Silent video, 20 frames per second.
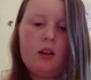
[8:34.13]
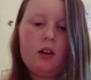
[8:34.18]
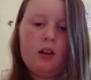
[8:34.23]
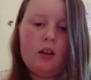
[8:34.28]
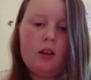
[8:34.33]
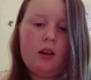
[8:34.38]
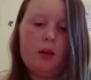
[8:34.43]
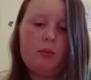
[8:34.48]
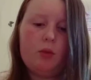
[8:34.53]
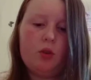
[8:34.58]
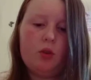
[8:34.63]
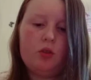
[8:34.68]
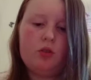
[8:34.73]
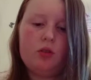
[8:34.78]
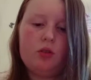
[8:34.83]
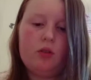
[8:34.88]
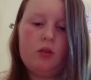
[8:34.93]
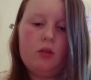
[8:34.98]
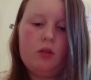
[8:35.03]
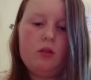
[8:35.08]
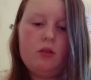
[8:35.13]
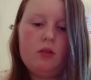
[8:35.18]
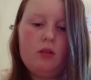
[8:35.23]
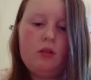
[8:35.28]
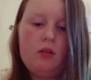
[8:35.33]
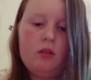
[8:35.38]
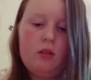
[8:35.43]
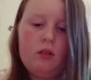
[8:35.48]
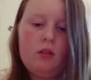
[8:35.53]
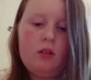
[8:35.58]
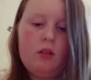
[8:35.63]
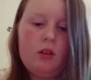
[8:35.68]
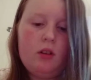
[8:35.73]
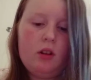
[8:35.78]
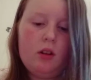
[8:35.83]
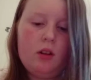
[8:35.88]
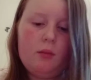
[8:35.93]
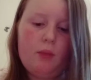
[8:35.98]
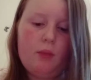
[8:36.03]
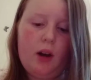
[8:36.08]
I'm not sure.
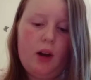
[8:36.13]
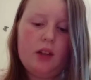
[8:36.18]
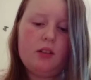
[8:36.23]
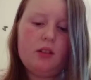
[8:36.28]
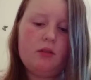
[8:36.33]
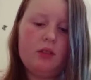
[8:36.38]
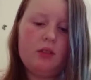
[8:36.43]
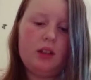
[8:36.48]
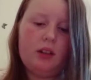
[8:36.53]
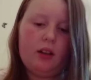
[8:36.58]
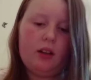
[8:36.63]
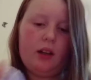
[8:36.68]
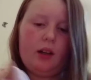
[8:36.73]
I don't think I am.